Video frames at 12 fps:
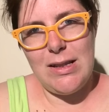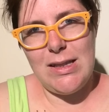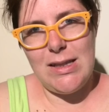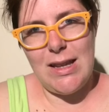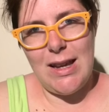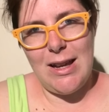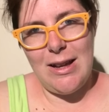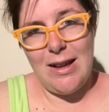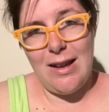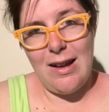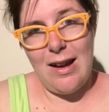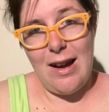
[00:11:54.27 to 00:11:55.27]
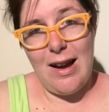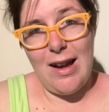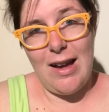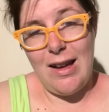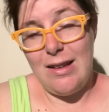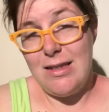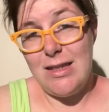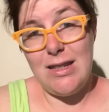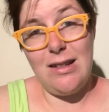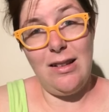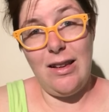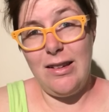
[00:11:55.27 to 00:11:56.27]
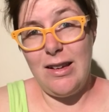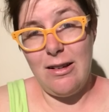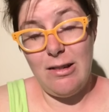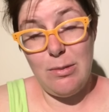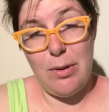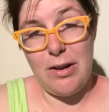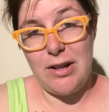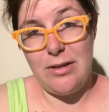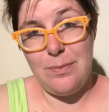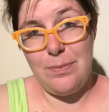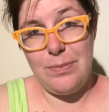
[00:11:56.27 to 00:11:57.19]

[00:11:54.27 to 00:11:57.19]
say I still like Harry Potter,